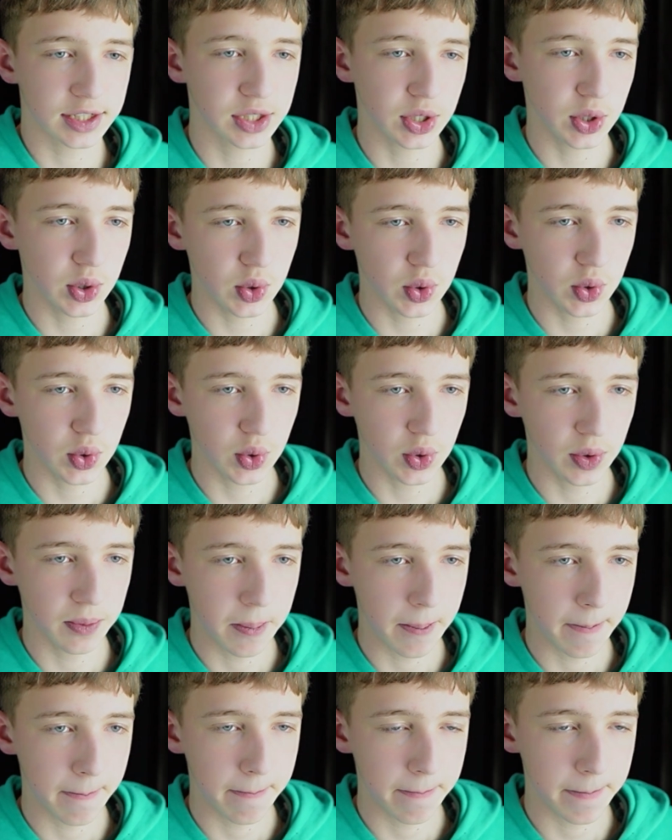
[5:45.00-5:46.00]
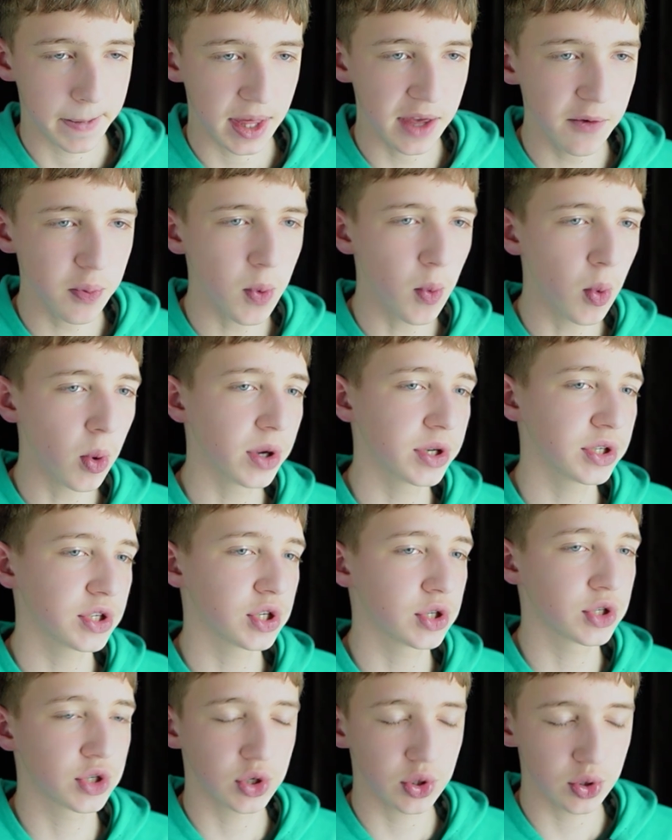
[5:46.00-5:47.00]
So if we
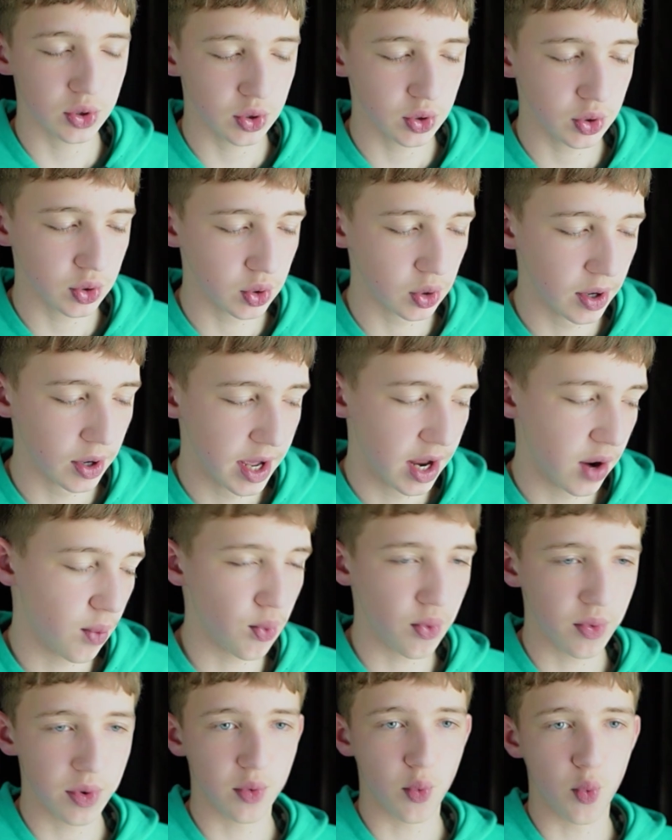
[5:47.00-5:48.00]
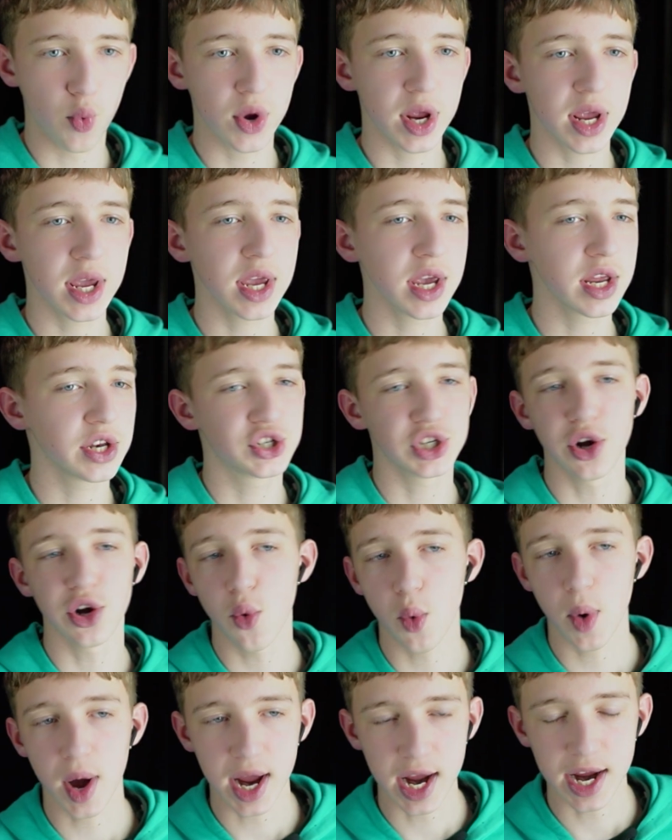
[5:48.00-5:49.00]
want to
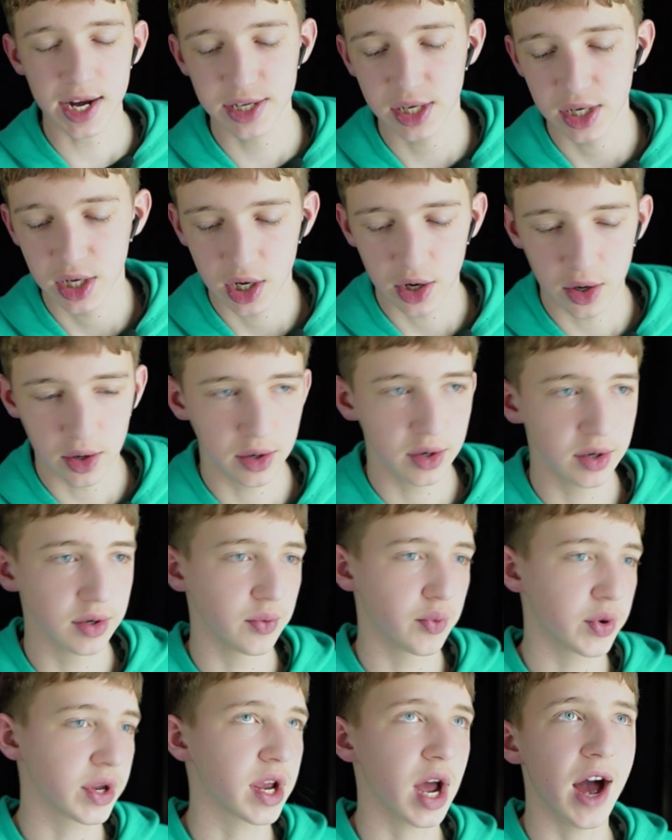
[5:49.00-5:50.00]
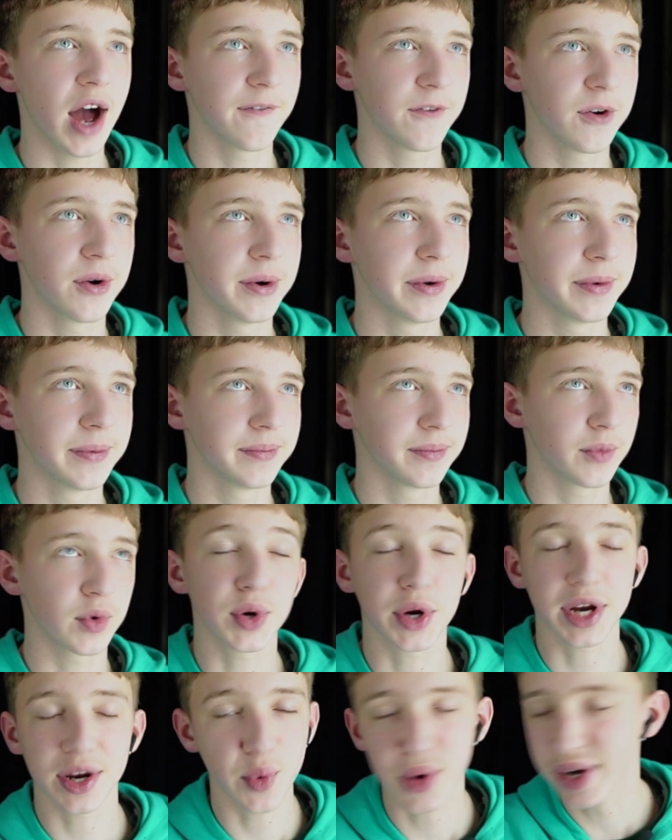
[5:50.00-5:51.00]
regenerate,
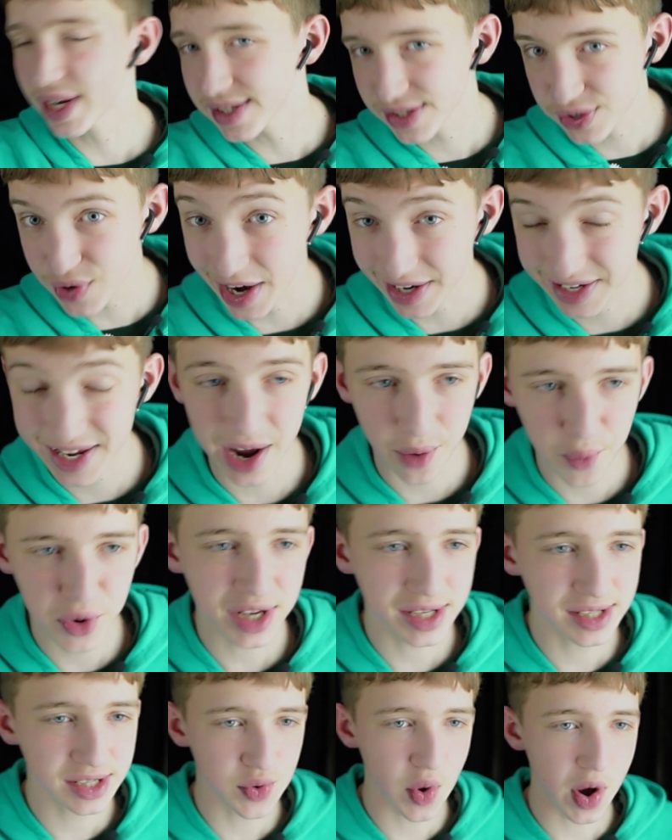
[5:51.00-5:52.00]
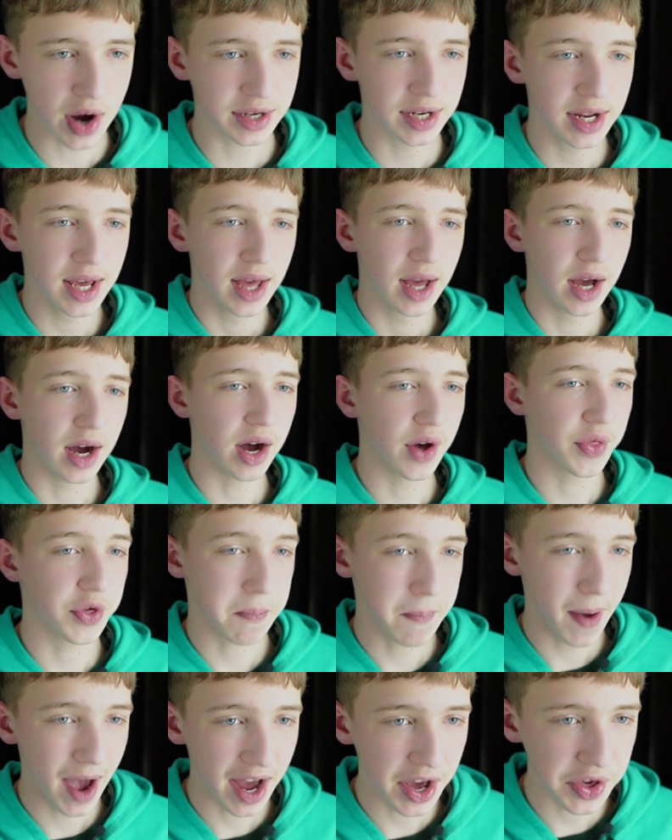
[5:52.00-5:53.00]
reconstruct
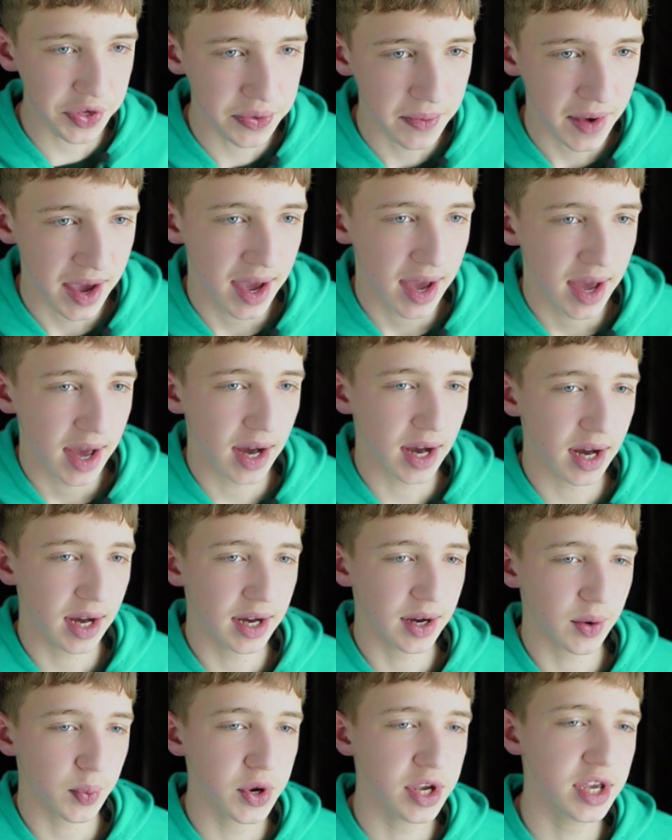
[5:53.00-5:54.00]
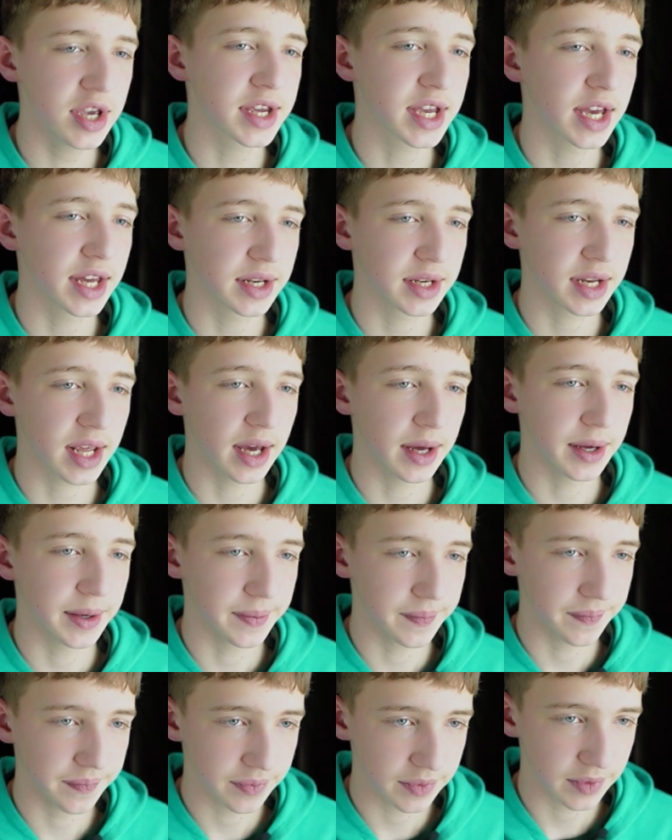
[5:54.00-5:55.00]
the path, we can
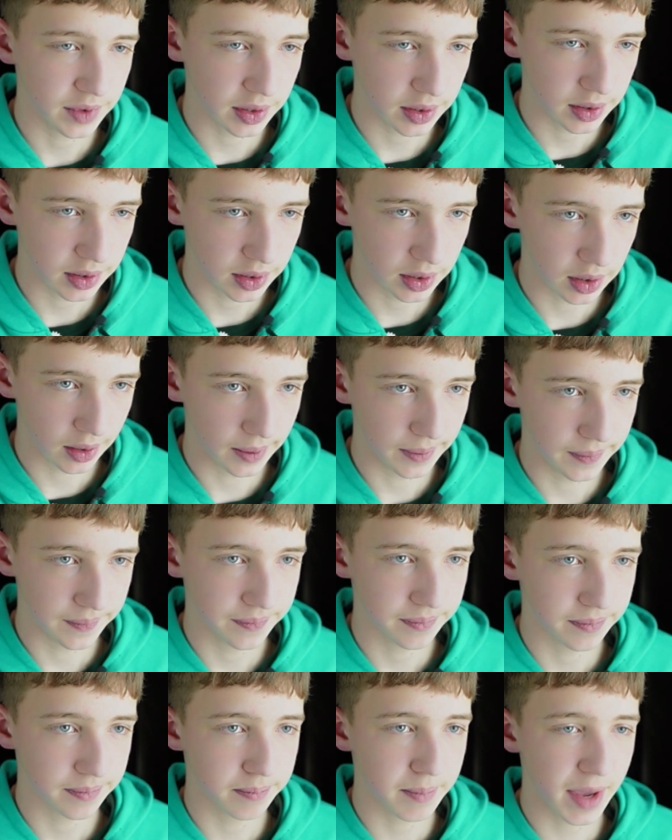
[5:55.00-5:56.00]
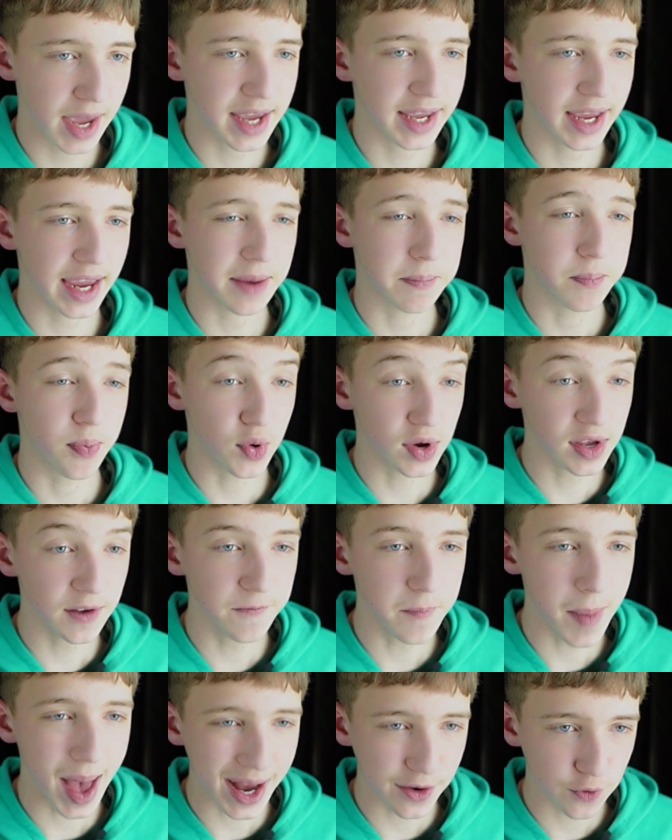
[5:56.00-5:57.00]
make a
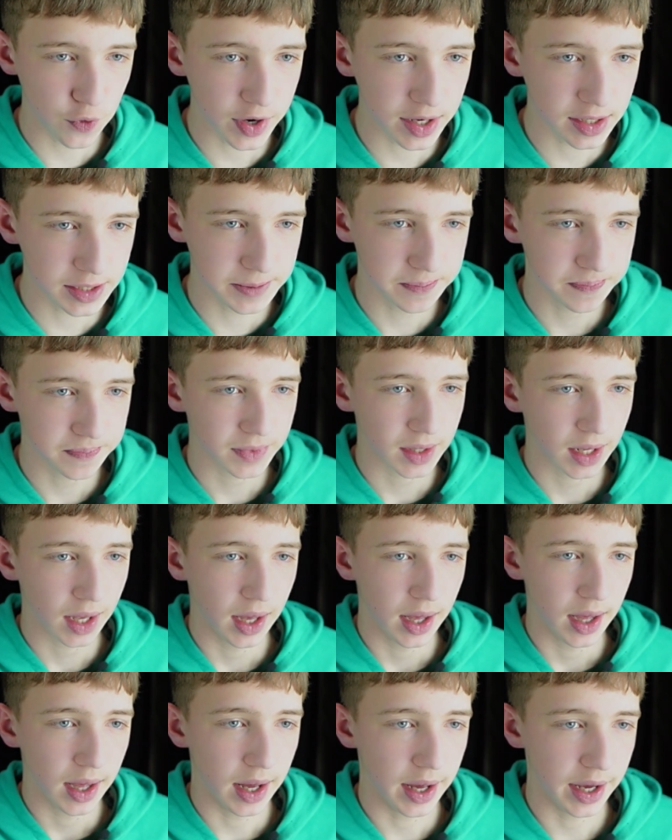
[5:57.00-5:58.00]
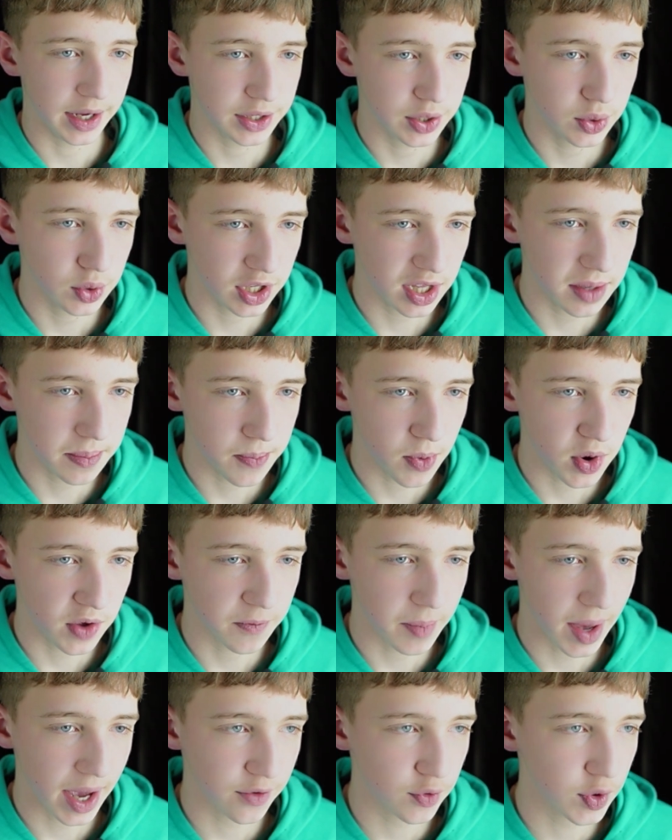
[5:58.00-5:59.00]
Prev matrix, a 2D
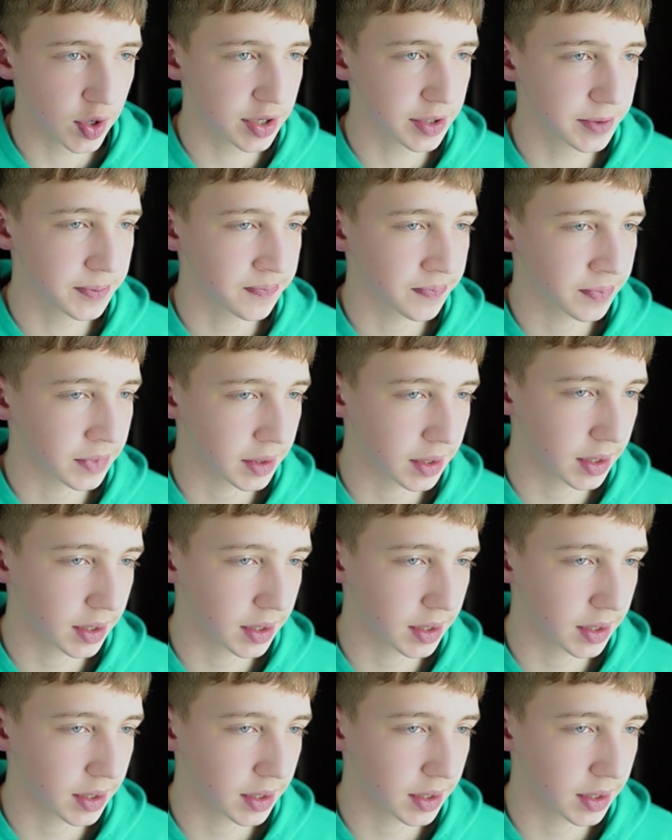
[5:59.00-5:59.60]
Prev matrix,